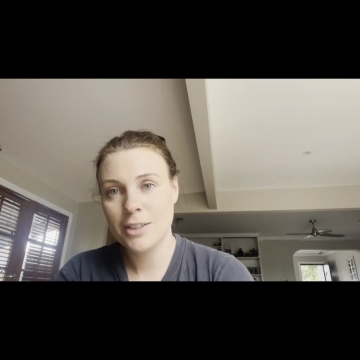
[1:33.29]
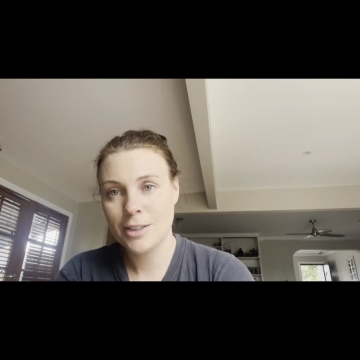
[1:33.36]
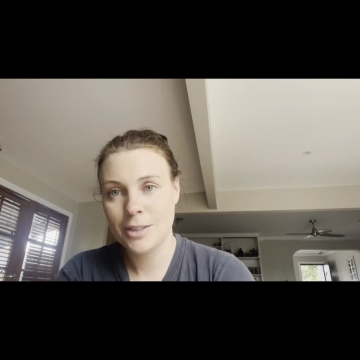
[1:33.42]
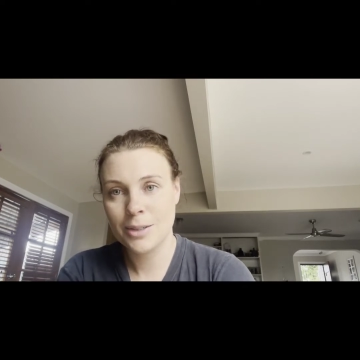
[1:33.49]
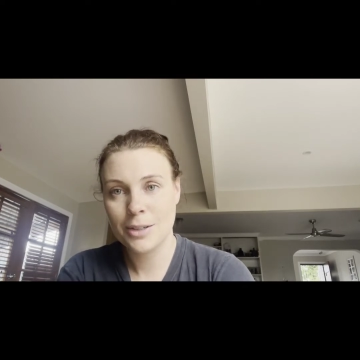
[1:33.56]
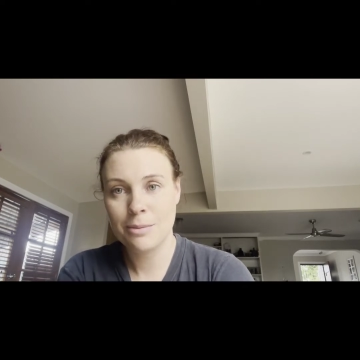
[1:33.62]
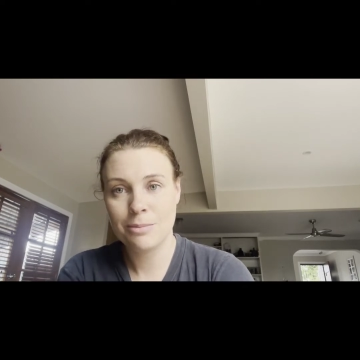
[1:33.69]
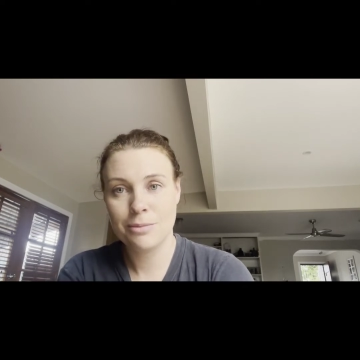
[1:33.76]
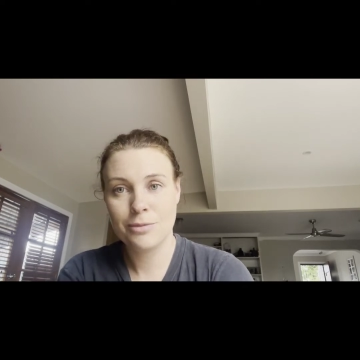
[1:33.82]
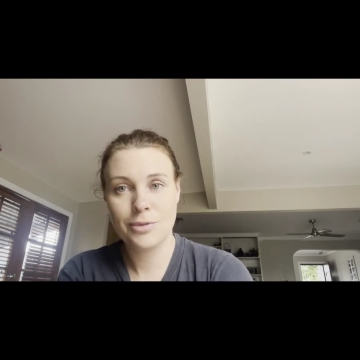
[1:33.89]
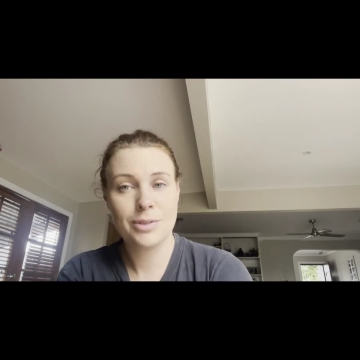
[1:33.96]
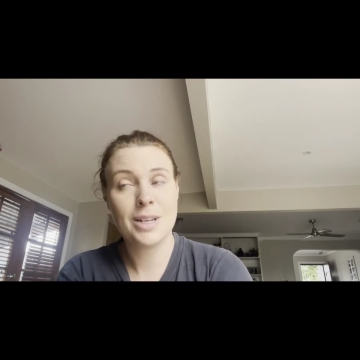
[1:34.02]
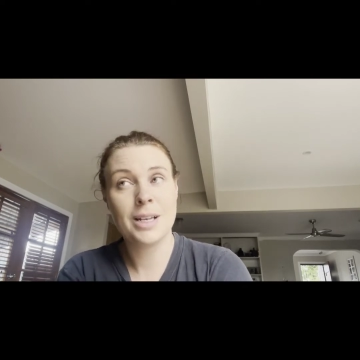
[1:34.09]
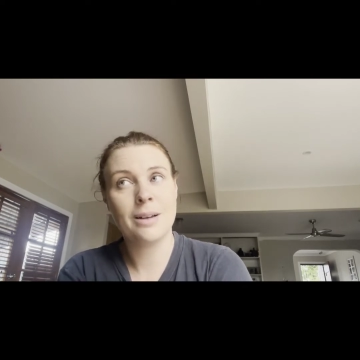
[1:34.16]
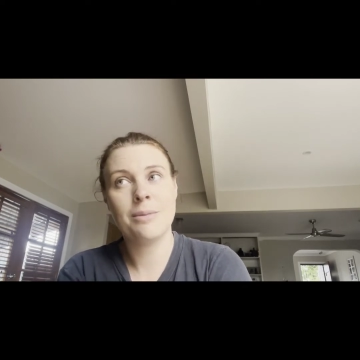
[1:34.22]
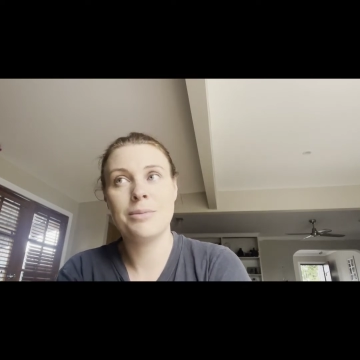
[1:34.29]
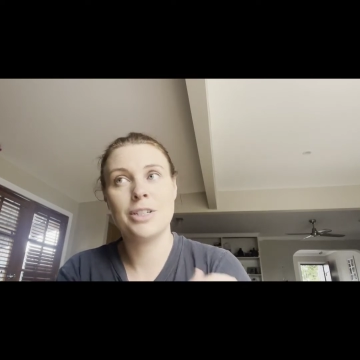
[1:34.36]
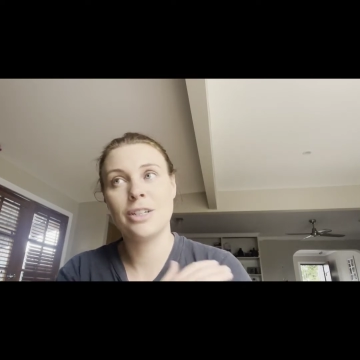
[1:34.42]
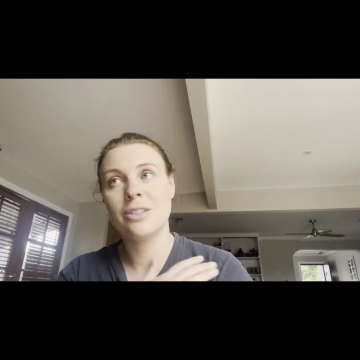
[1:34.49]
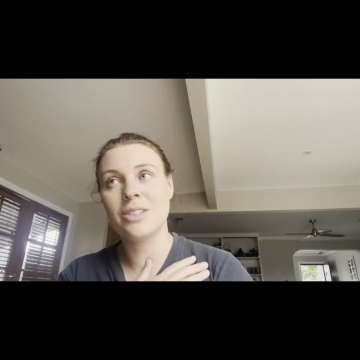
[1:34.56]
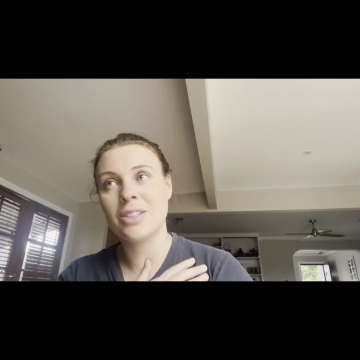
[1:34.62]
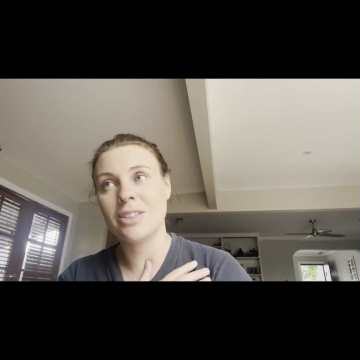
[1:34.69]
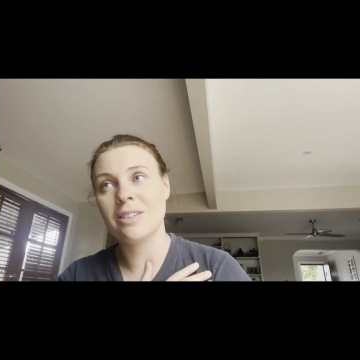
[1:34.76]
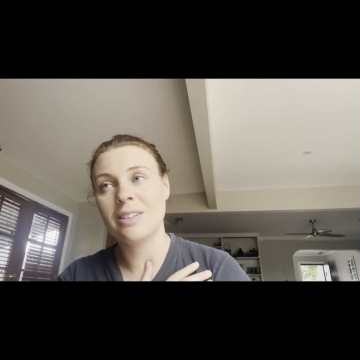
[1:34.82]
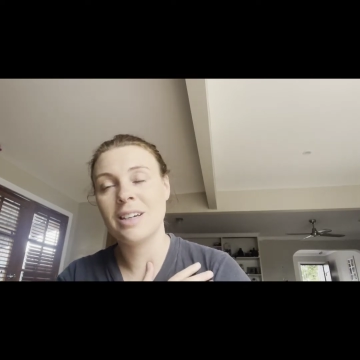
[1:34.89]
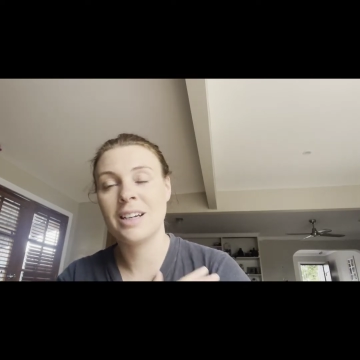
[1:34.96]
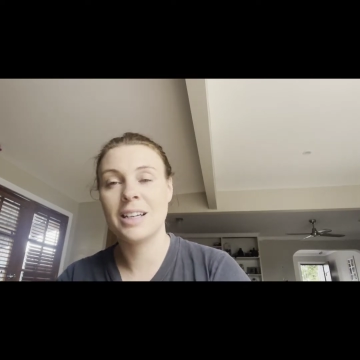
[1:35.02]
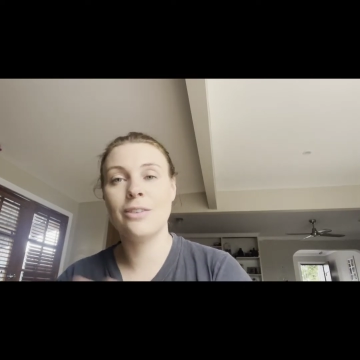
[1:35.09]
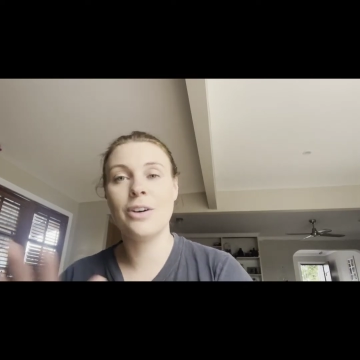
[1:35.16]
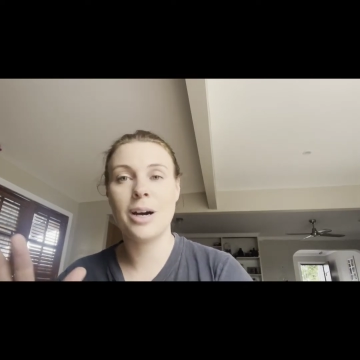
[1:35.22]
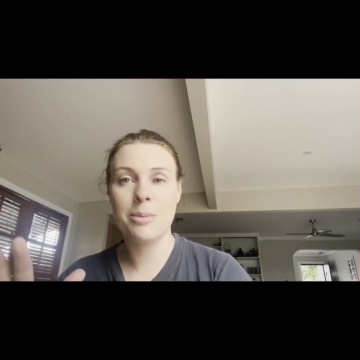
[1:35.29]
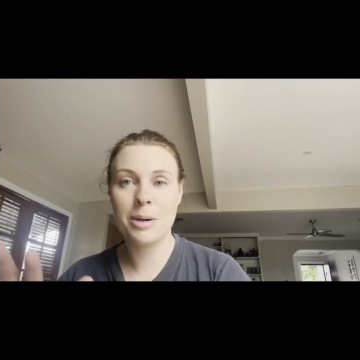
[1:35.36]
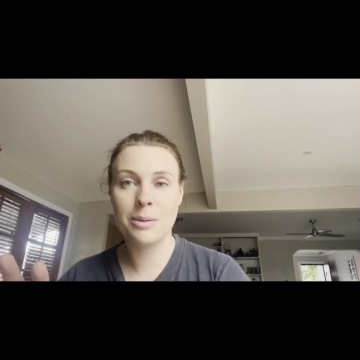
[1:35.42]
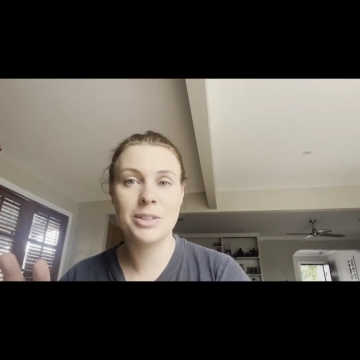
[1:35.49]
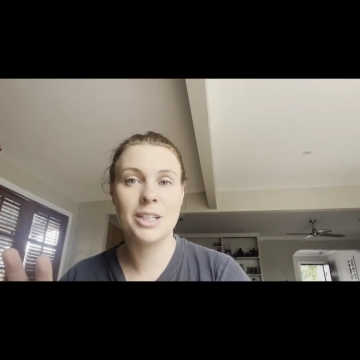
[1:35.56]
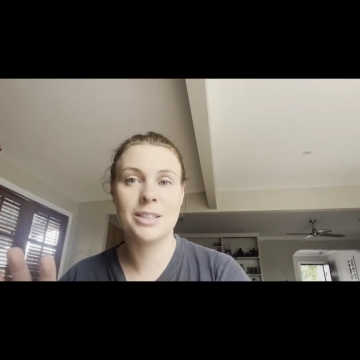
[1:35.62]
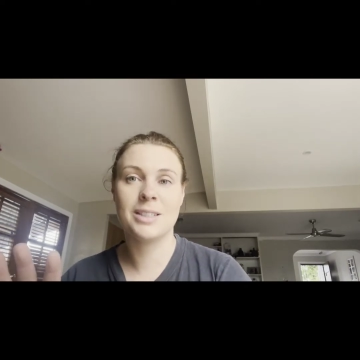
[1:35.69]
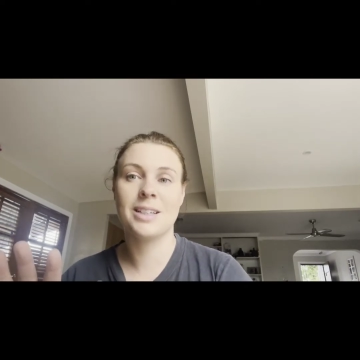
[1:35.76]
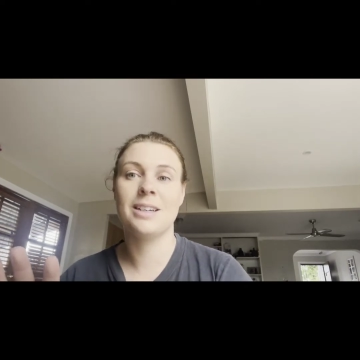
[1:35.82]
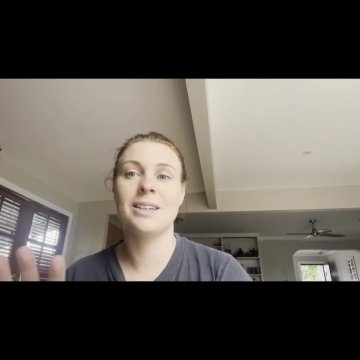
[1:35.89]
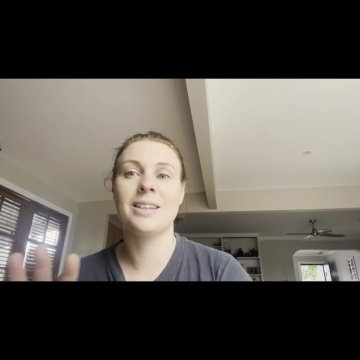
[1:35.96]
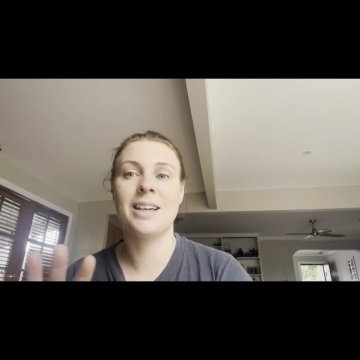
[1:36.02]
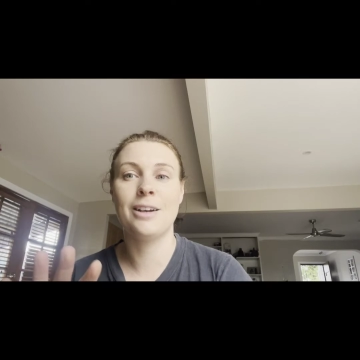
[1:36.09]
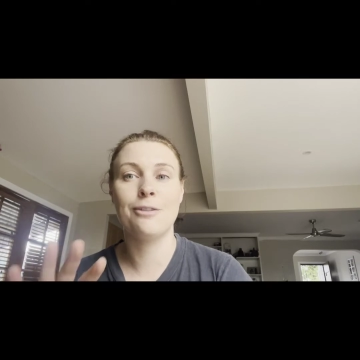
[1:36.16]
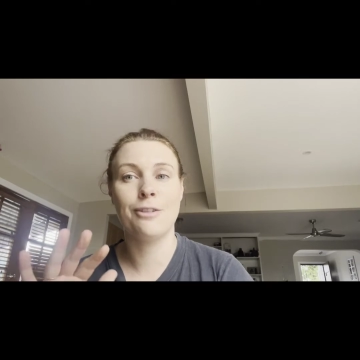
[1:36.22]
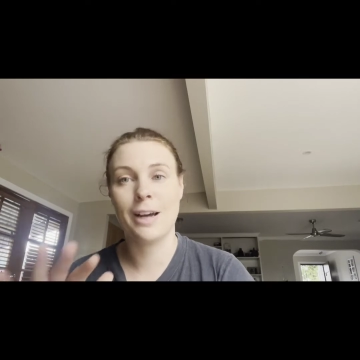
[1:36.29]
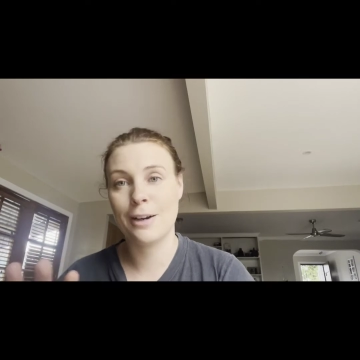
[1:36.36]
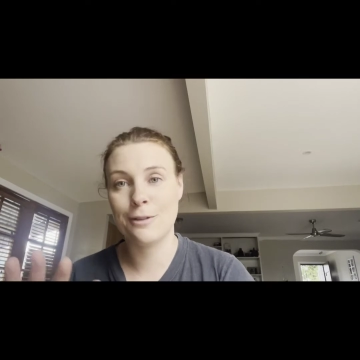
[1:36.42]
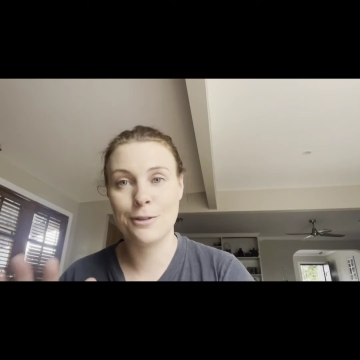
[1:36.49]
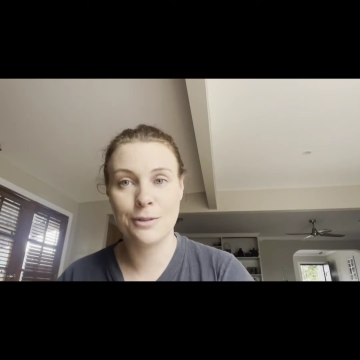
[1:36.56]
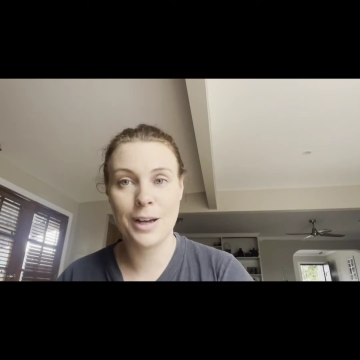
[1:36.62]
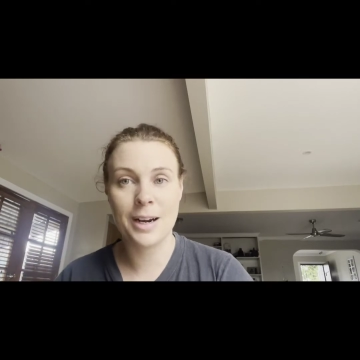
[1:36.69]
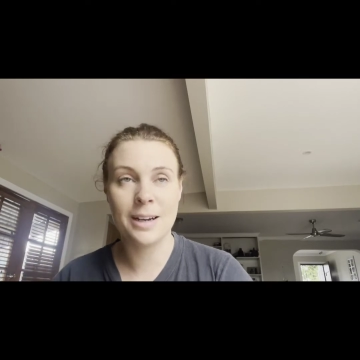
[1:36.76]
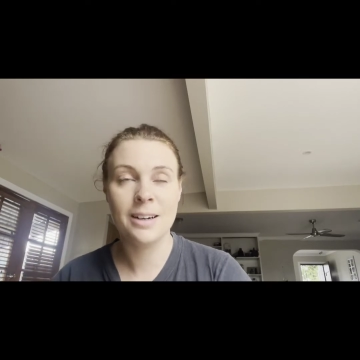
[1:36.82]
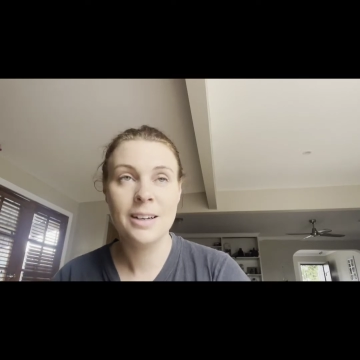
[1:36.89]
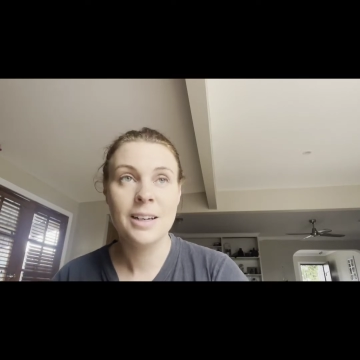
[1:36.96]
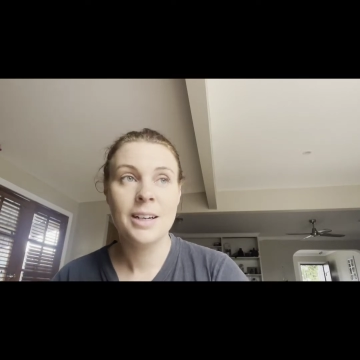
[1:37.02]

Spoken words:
Just thought I'm just going to give up. I'm just going to get fatter and fatter.